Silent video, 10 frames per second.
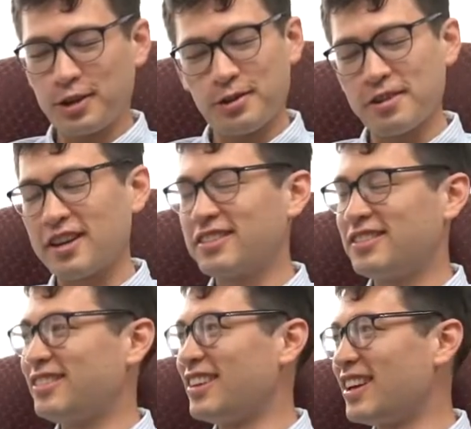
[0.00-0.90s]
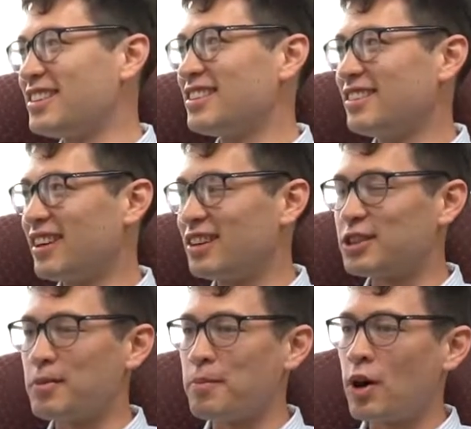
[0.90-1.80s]
Correct. Yes. Yeah.
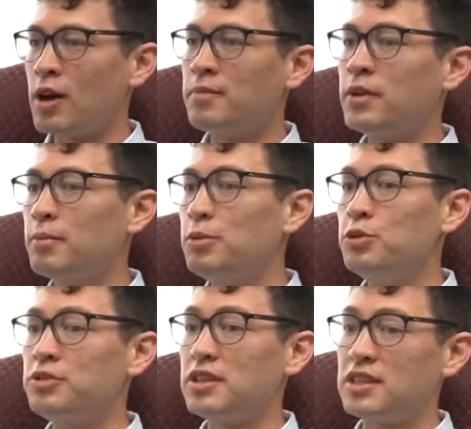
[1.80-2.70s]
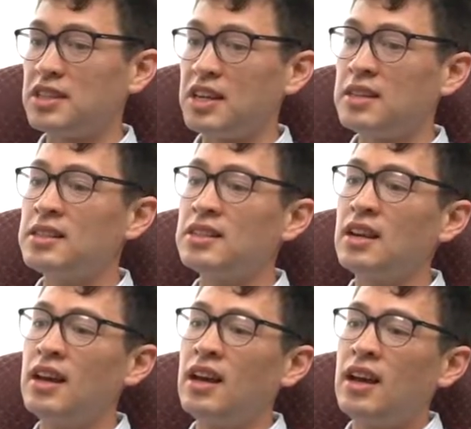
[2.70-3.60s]
So my mom moved to the States
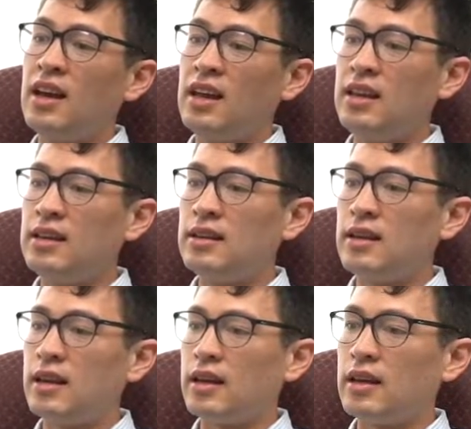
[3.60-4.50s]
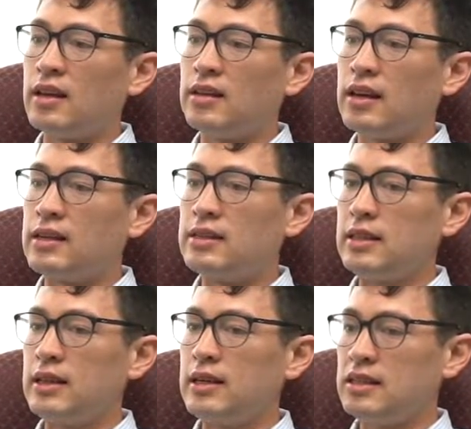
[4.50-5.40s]
in
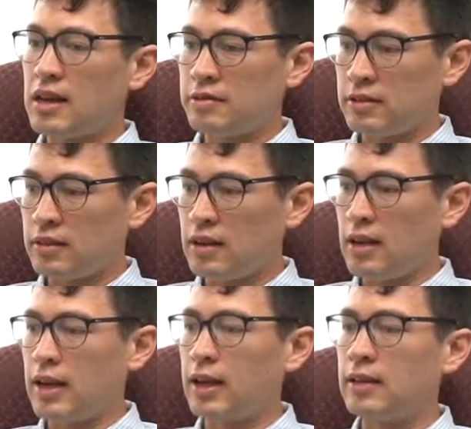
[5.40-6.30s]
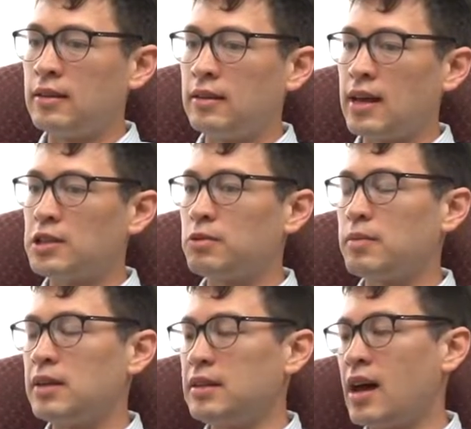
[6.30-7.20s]
1987, and that's when
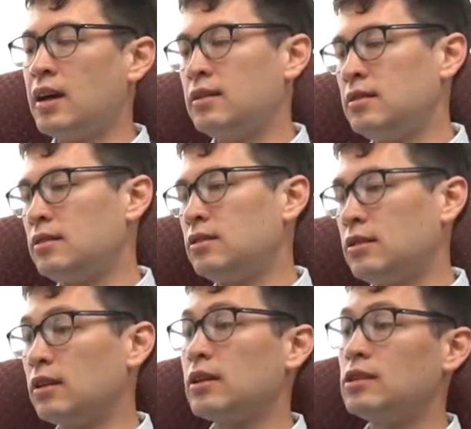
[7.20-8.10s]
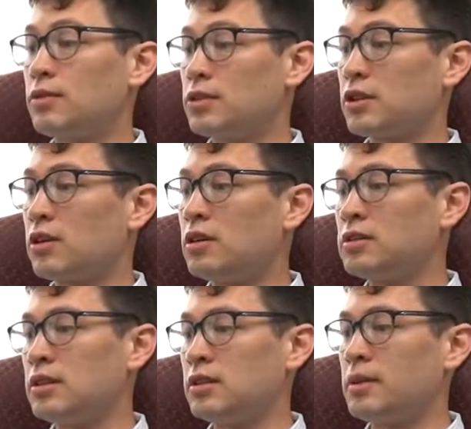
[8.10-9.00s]
my dad took his first call
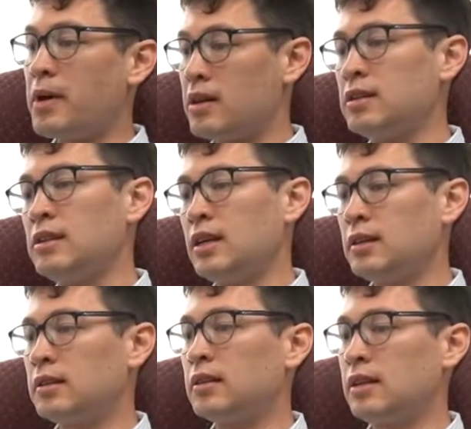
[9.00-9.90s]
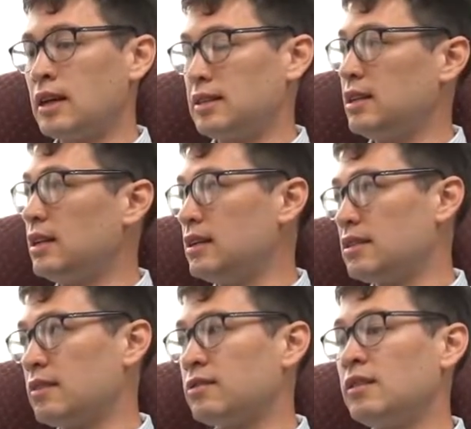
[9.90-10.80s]
to DeMotte, Indiana in
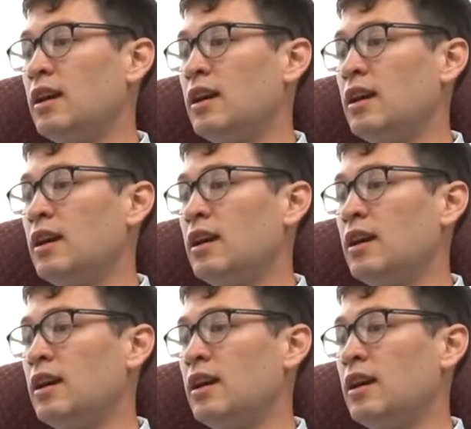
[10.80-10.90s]
1987.